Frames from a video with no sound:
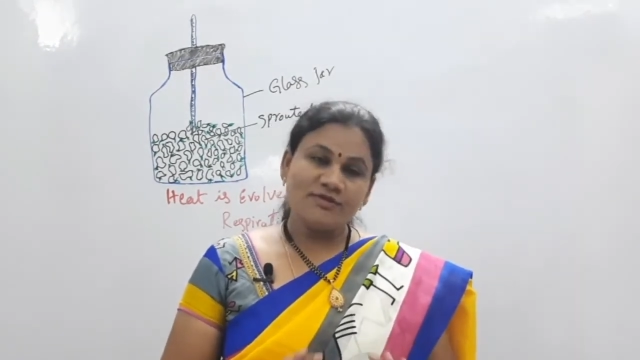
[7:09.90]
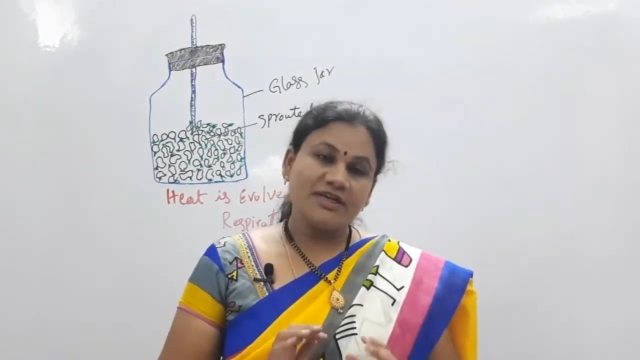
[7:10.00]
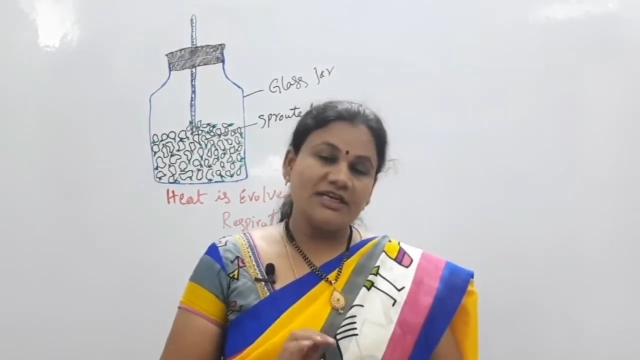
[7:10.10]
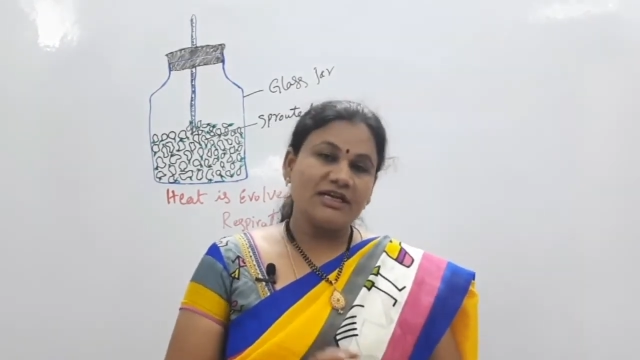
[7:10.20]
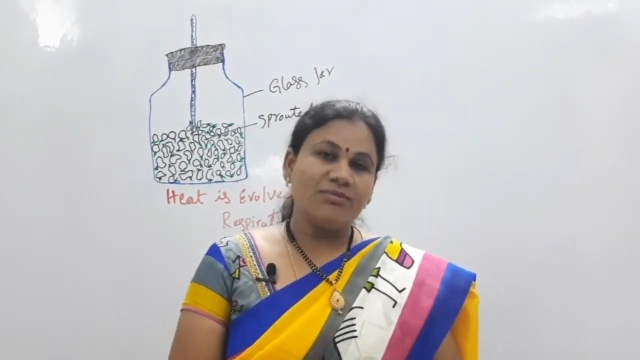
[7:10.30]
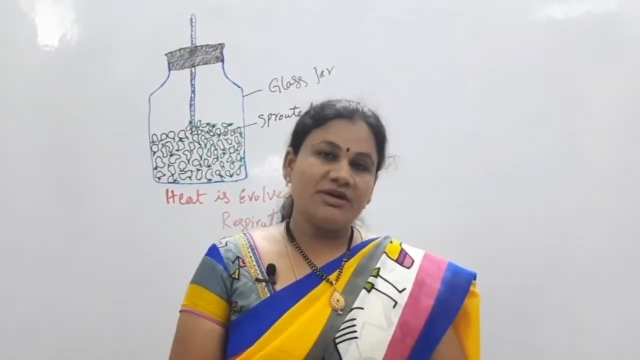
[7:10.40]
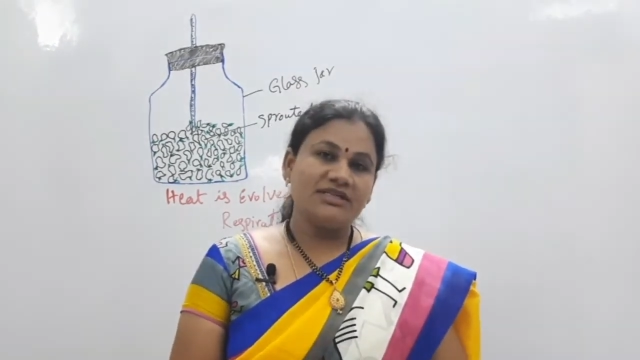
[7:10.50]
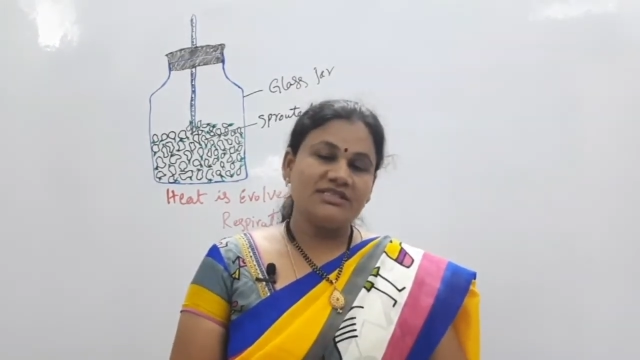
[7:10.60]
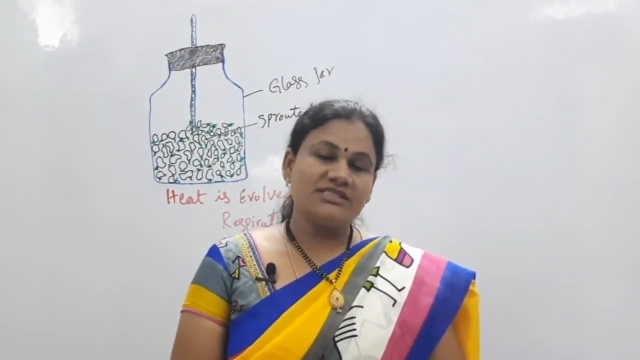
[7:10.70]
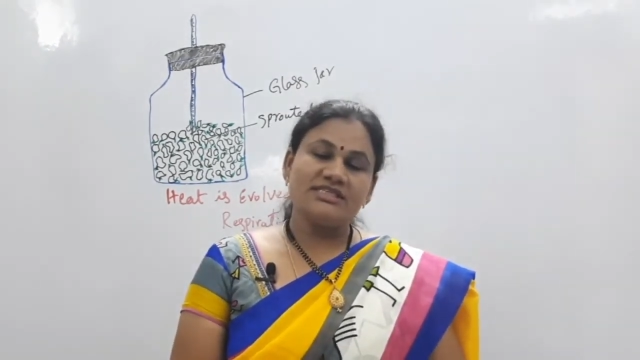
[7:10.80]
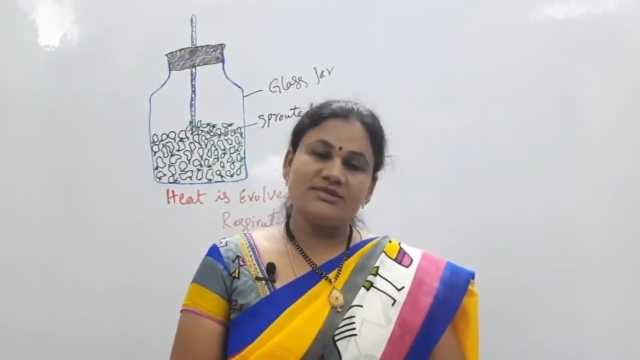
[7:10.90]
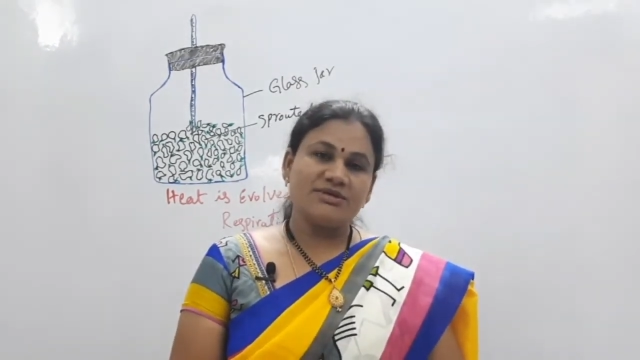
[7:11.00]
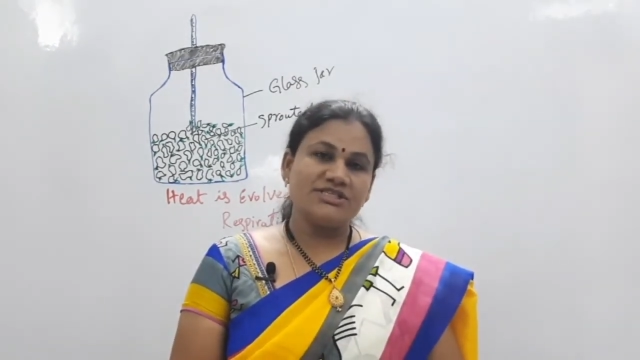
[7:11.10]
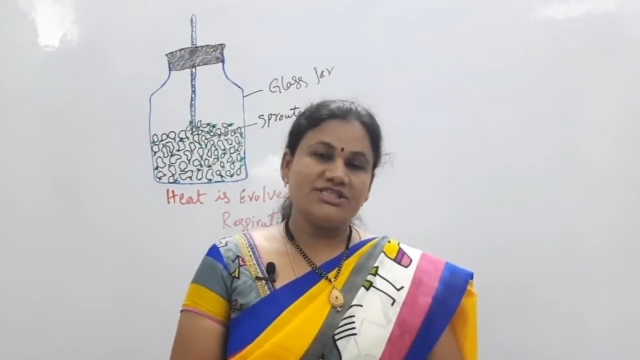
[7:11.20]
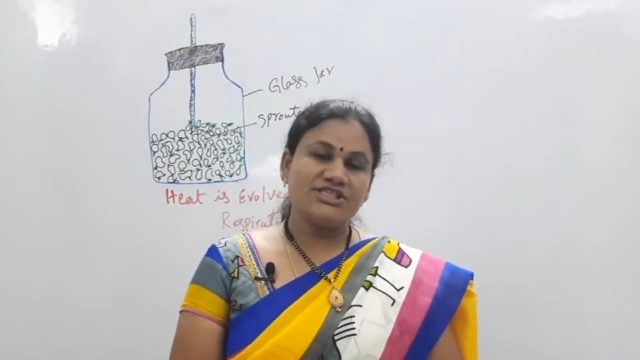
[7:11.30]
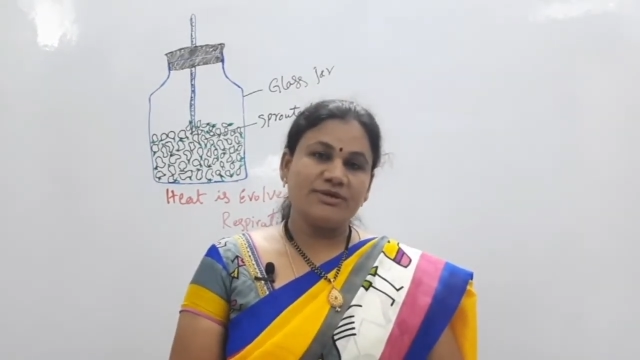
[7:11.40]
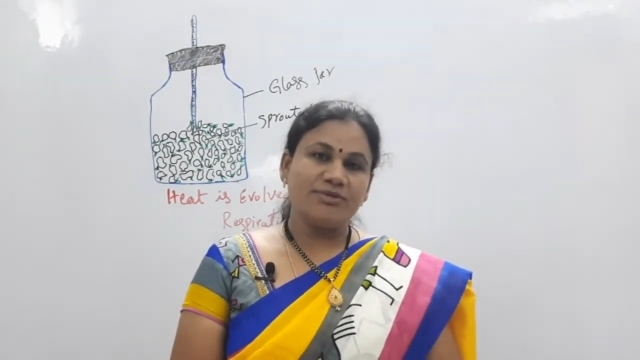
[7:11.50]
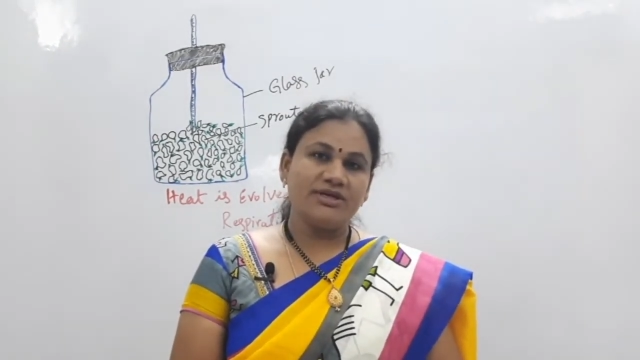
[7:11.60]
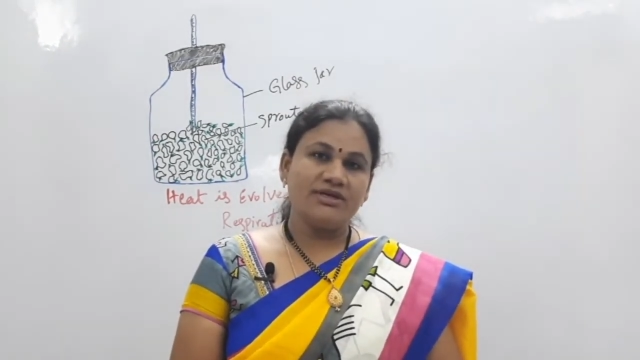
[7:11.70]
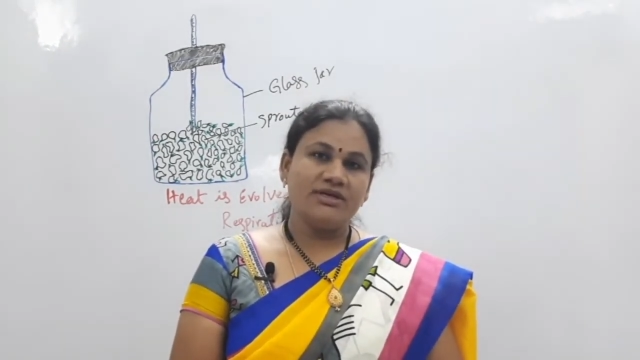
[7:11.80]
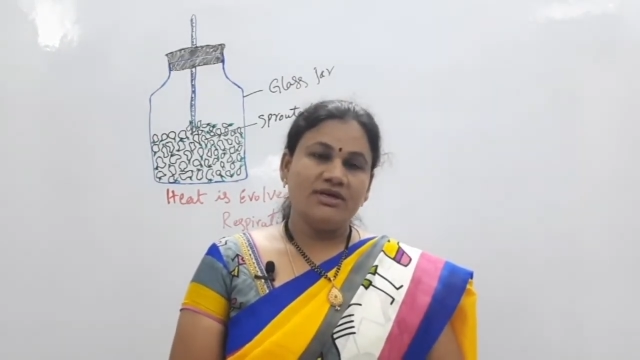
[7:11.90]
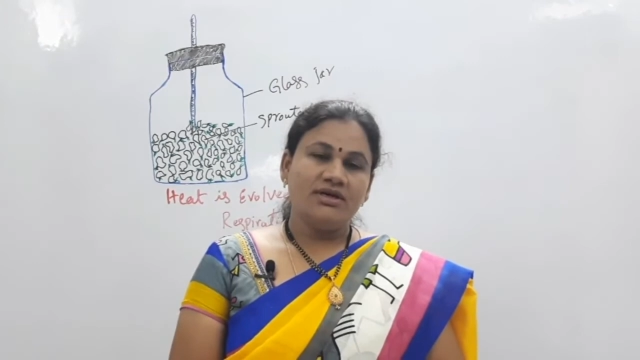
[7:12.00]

can complete this respiration chapter,